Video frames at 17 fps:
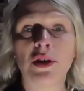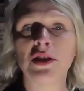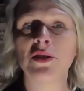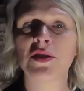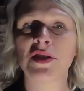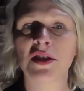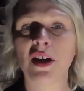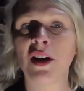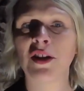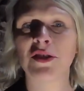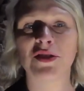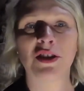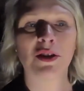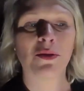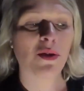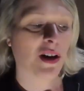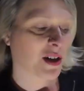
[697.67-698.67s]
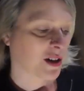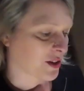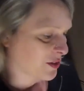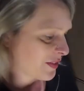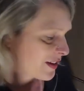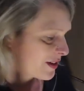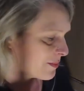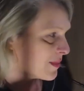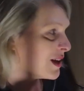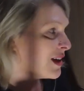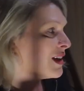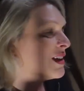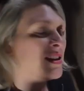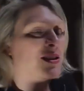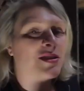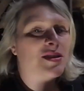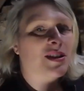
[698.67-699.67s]
when you start doing work on them.
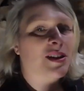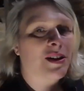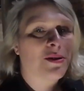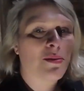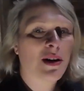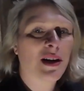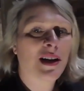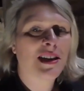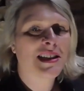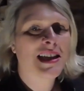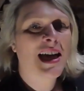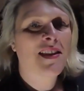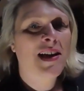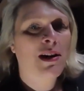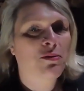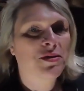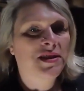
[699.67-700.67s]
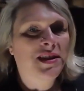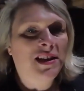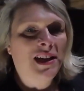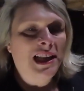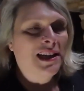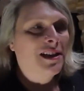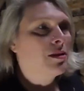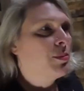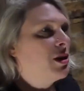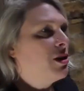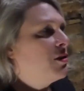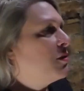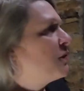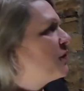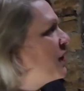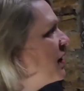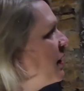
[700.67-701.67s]
So that was a little bit
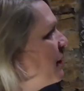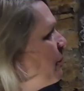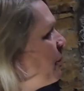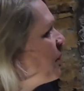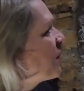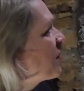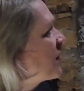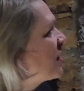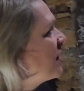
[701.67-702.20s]
of